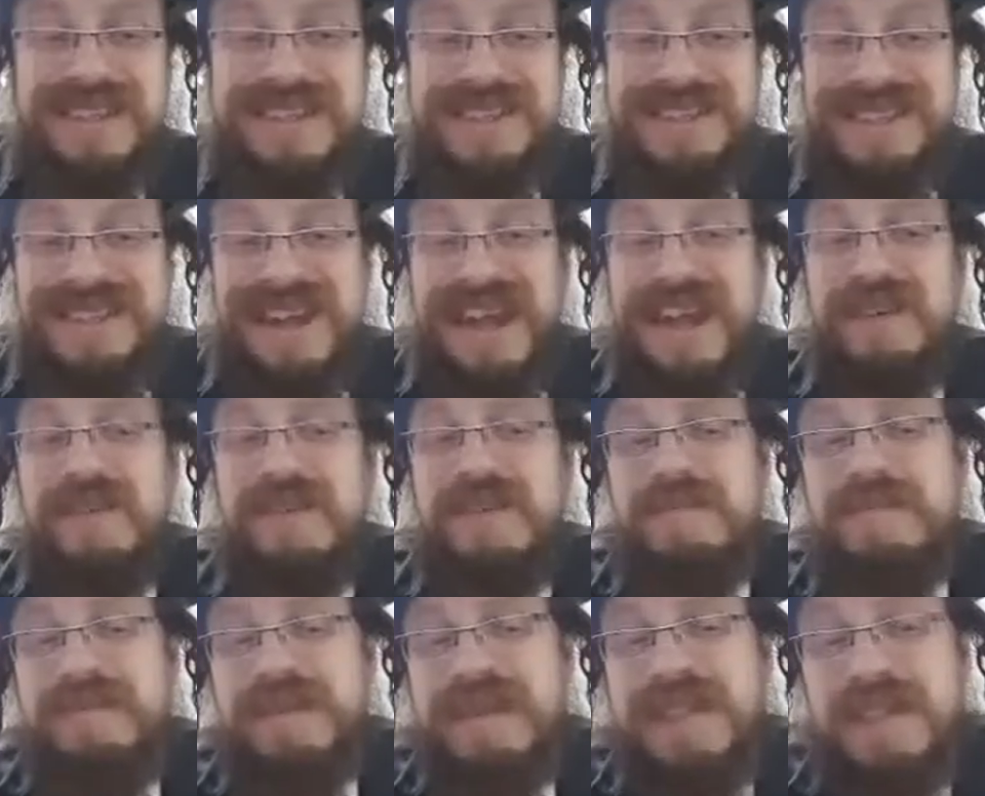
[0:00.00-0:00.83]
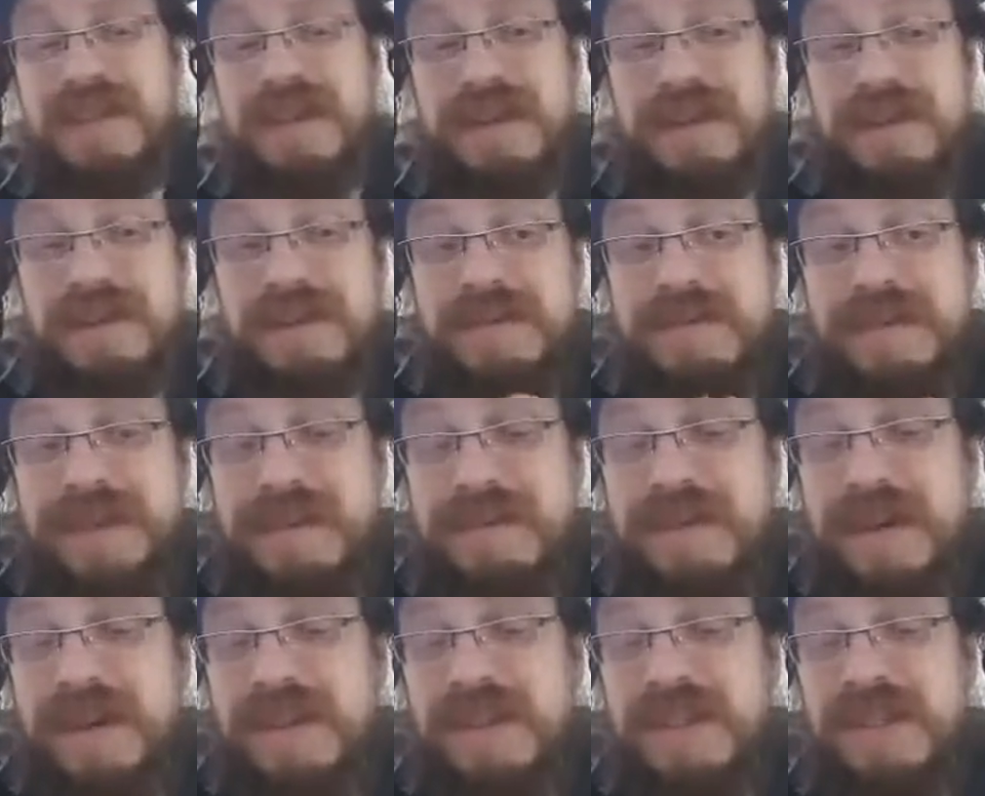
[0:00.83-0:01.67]
style of
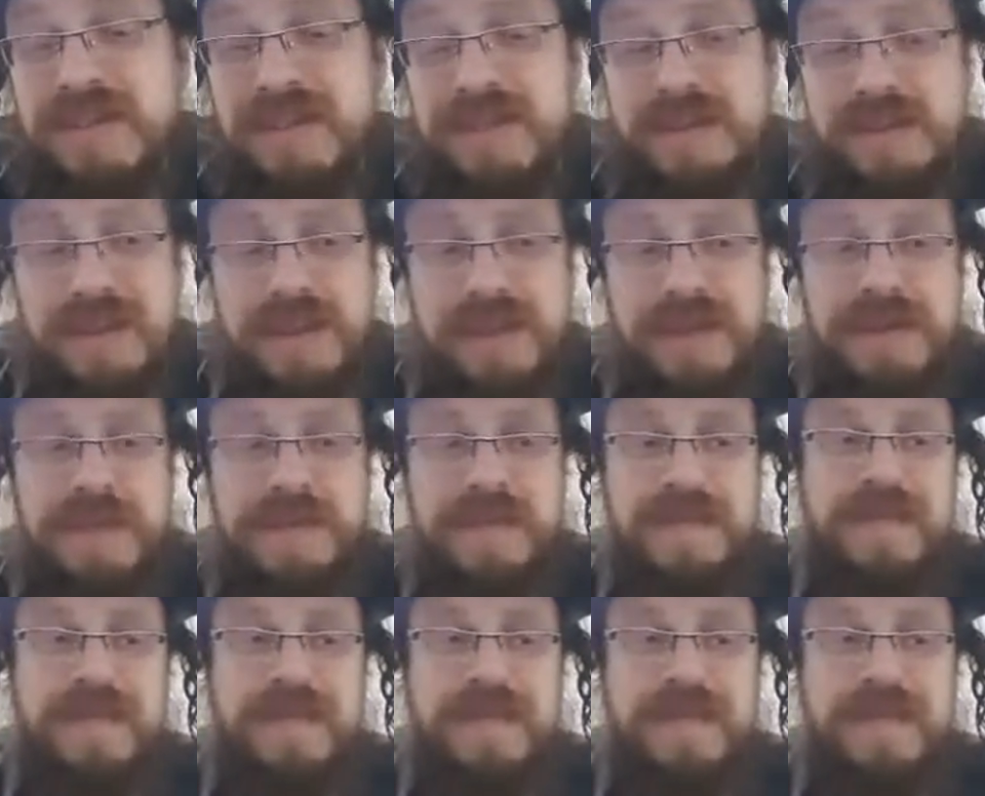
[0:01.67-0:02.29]
Mispar Siduri.